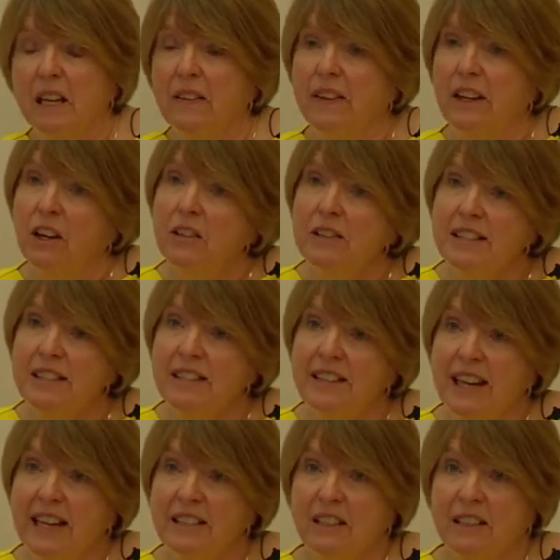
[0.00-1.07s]
The answer to
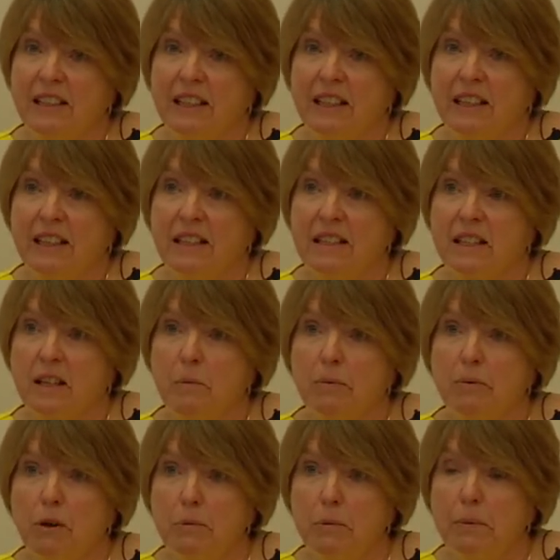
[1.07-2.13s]
that, I think, is that
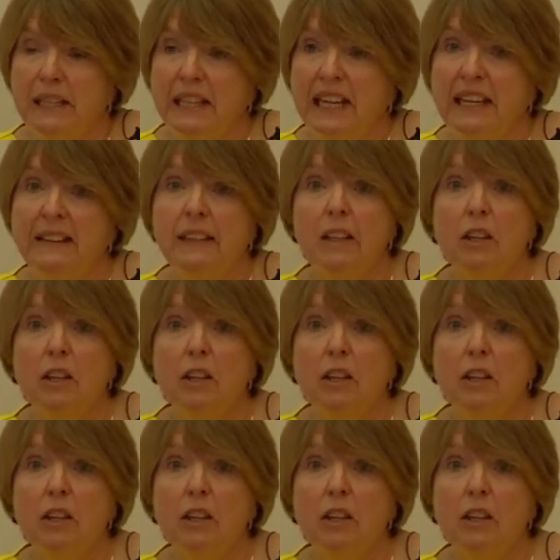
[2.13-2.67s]
probably in the